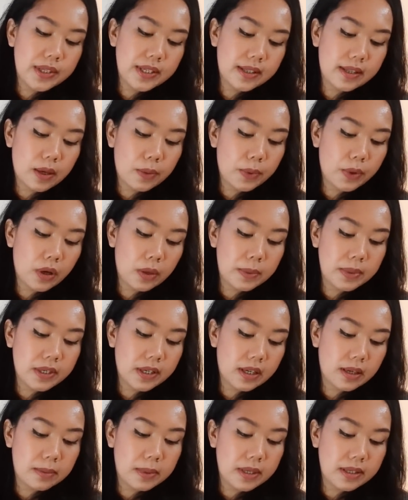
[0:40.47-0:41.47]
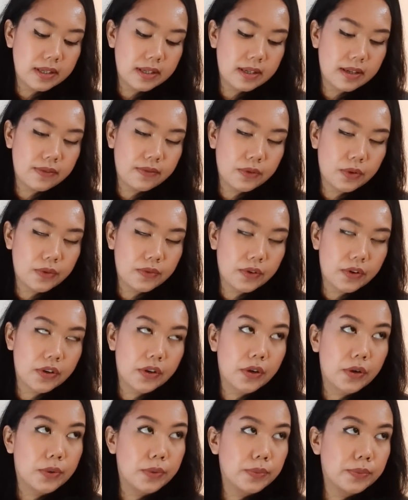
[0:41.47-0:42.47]
Who is it that we're going to be talking about today for
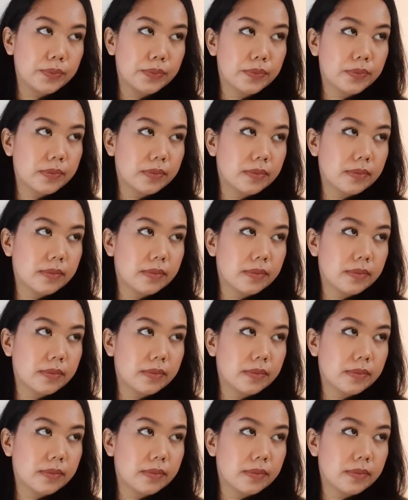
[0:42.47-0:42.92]
Virgo?